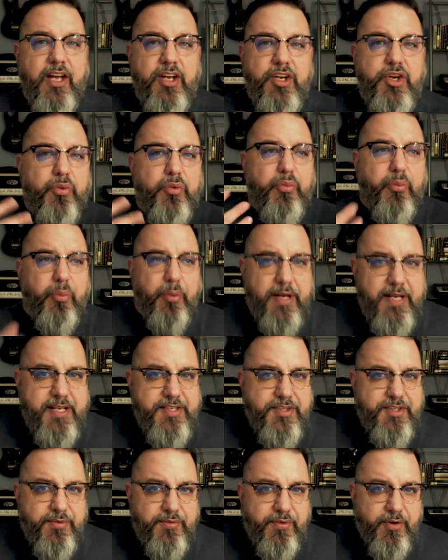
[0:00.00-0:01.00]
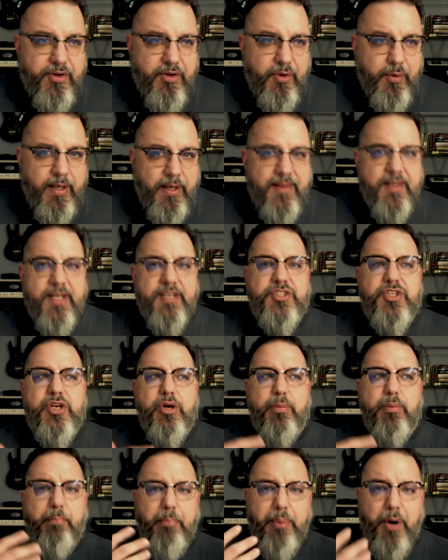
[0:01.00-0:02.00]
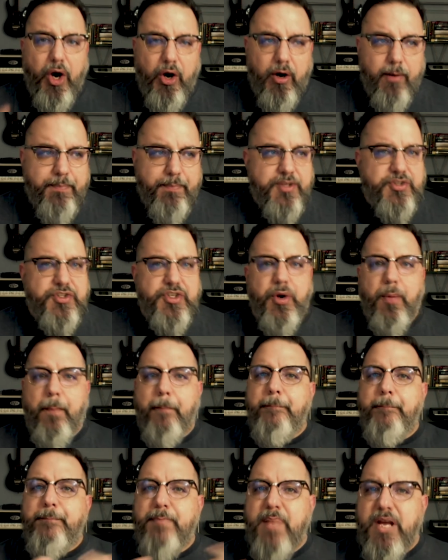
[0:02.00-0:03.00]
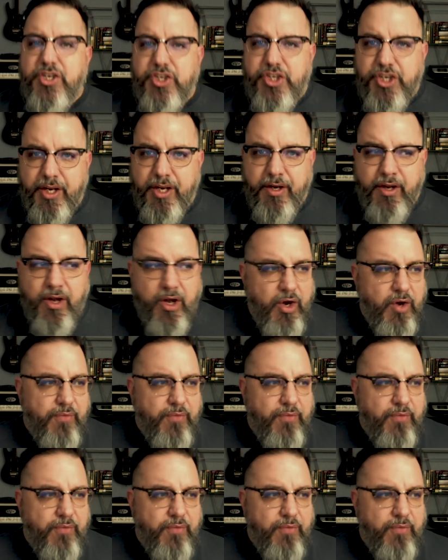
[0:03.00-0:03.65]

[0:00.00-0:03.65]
your reason for doing this, your purpose, your mission